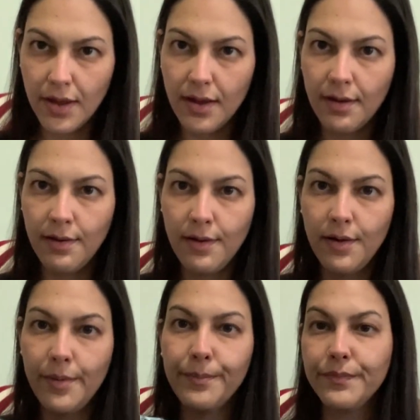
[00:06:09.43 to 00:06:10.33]

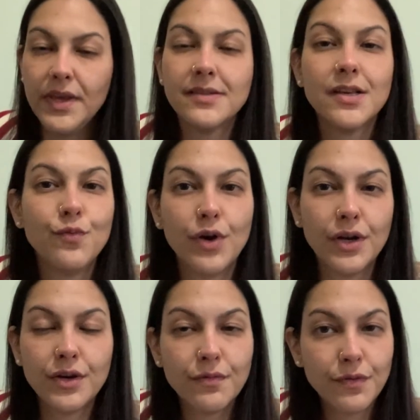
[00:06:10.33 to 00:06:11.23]
It's a
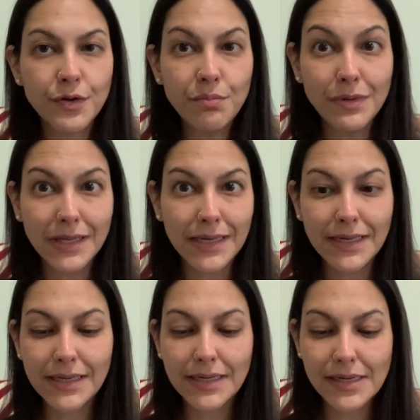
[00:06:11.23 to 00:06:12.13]
wonderful
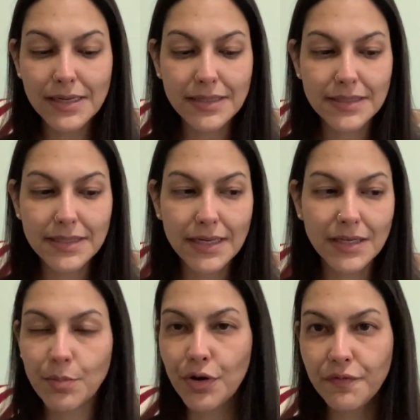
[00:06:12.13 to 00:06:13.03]
blanket. It's like the
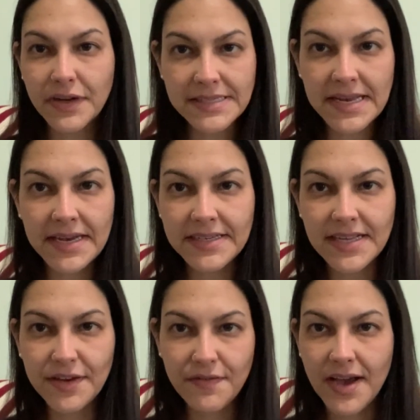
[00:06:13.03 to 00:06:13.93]
perfect size,
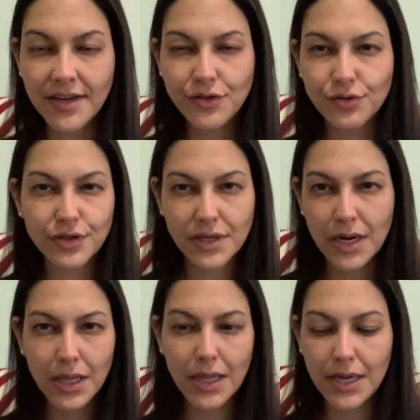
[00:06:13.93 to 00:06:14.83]
I find, to just
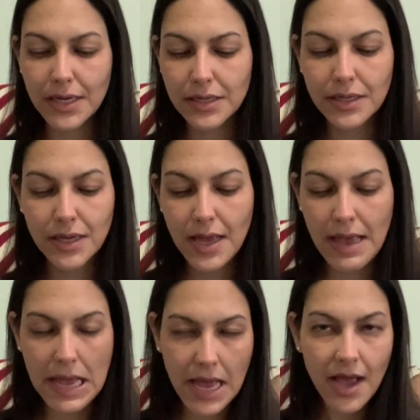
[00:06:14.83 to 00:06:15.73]
kind of like
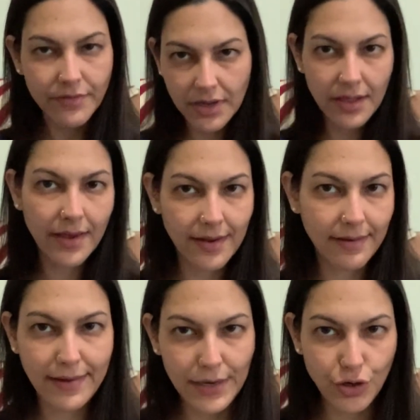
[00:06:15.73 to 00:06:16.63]
have it
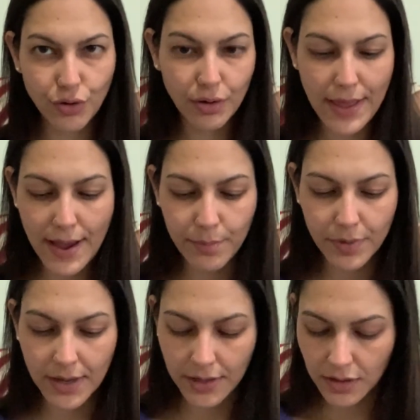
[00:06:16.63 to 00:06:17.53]
like in your lap,
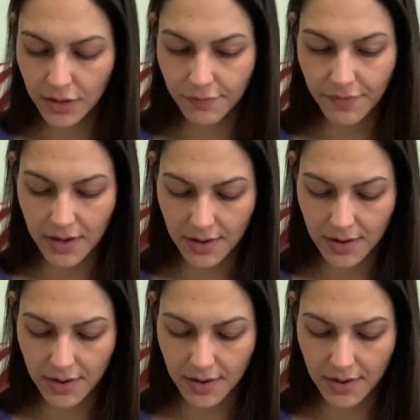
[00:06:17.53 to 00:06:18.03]
kind of.